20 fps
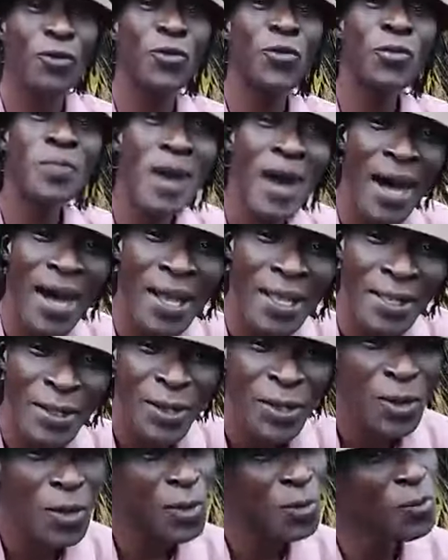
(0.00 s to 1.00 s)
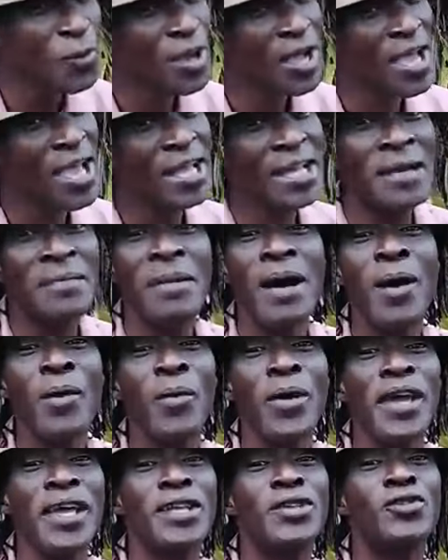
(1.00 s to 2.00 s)
For the woman, or any
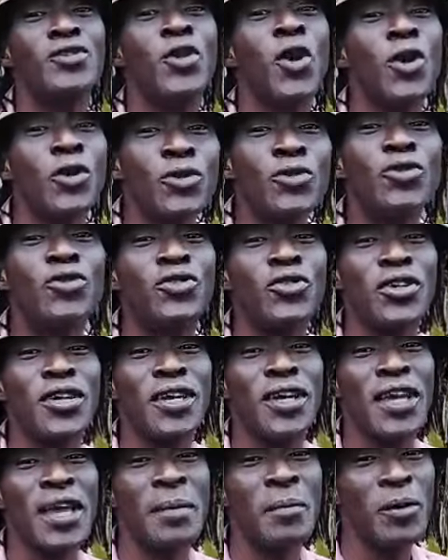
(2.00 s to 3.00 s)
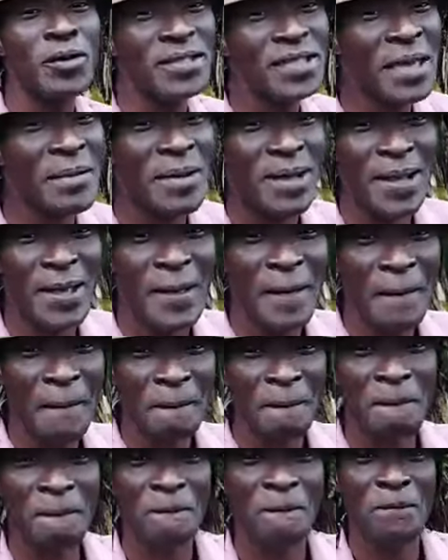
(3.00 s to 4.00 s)
man where in church, it must get belly.
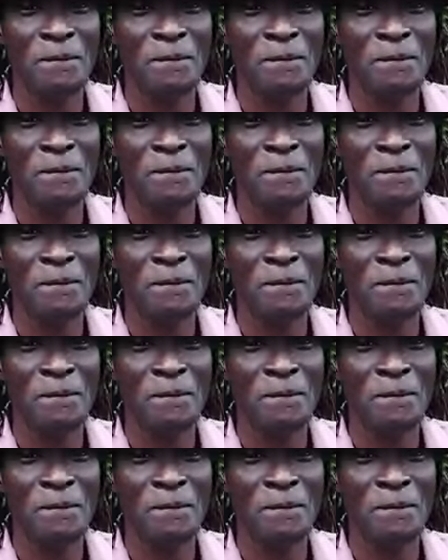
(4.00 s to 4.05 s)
